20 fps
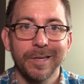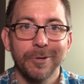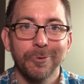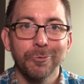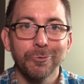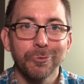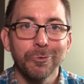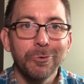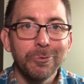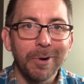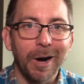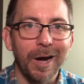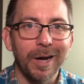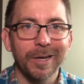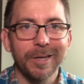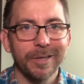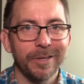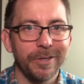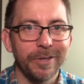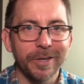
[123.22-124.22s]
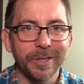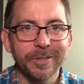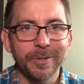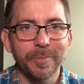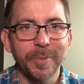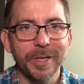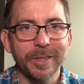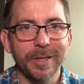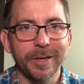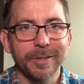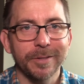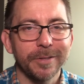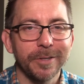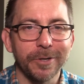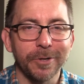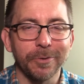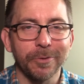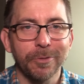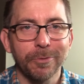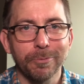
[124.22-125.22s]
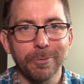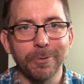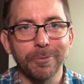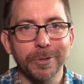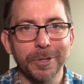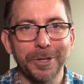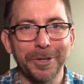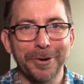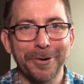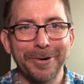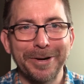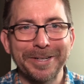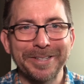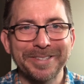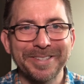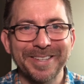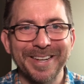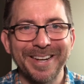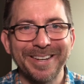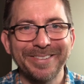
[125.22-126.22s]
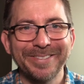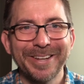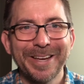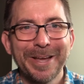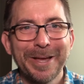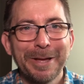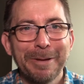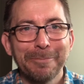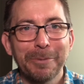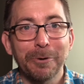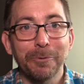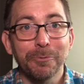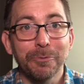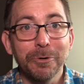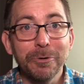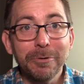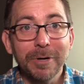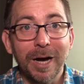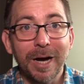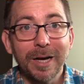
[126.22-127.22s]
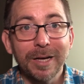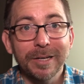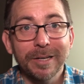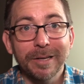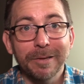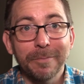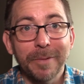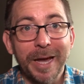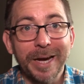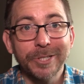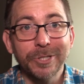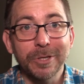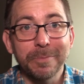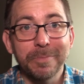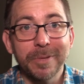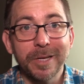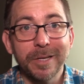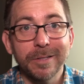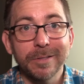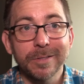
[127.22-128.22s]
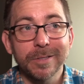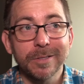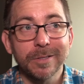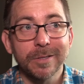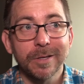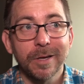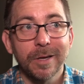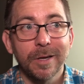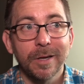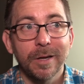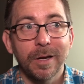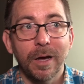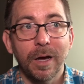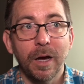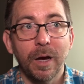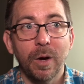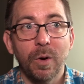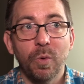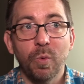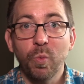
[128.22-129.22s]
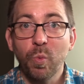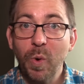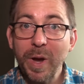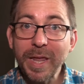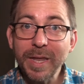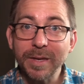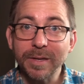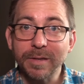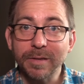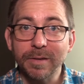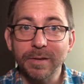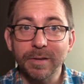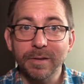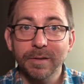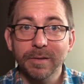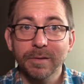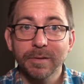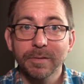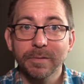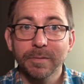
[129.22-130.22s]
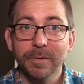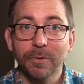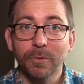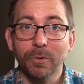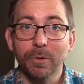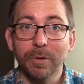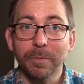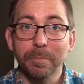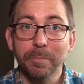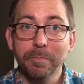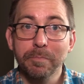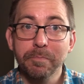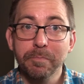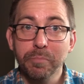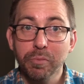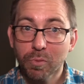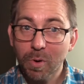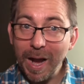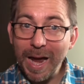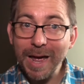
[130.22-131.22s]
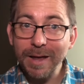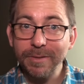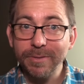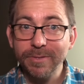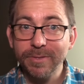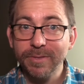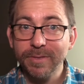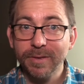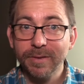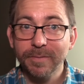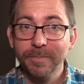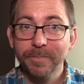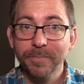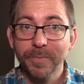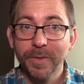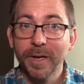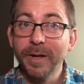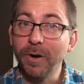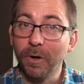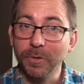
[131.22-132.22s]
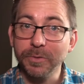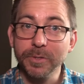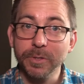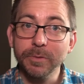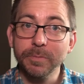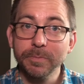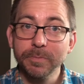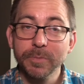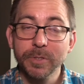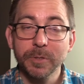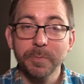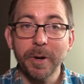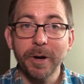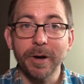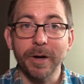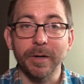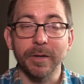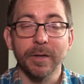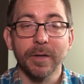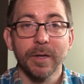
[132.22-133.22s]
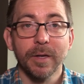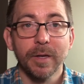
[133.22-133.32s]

Ruach, you get to make that, throat clearing sound, but ruach actually means wind or breath, and also spirit.